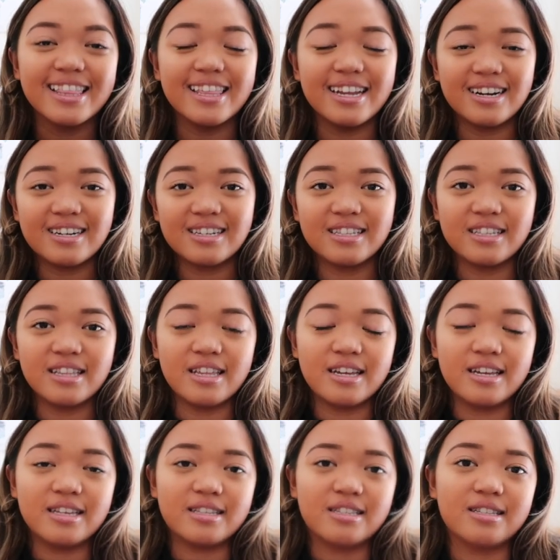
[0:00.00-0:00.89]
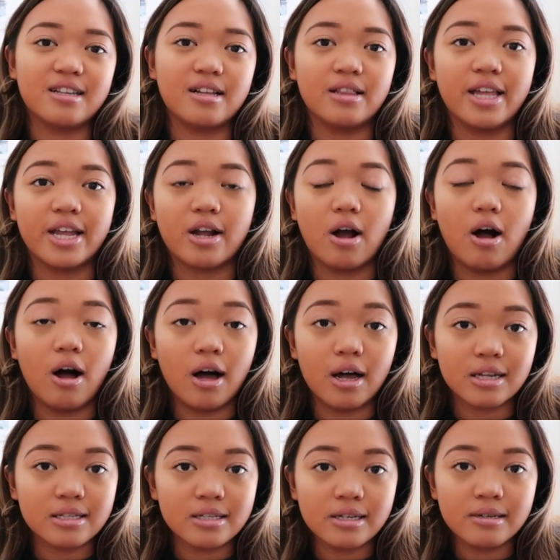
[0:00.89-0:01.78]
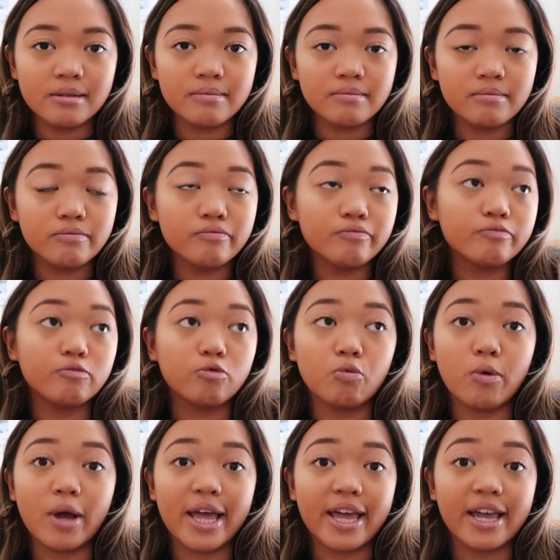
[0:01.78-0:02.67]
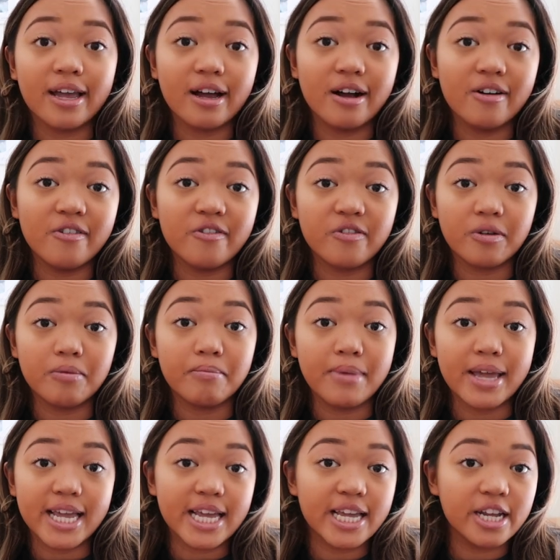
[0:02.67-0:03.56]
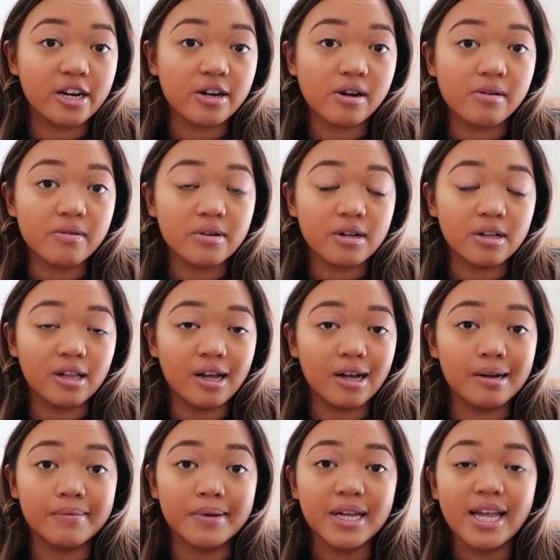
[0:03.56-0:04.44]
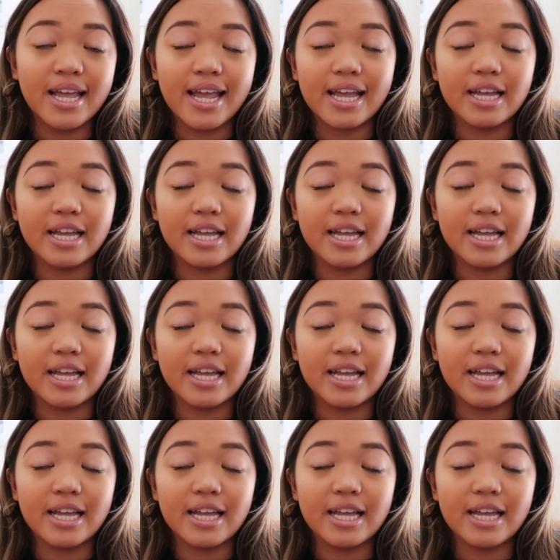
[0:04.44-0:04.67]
There's this like awesome way of making your own club.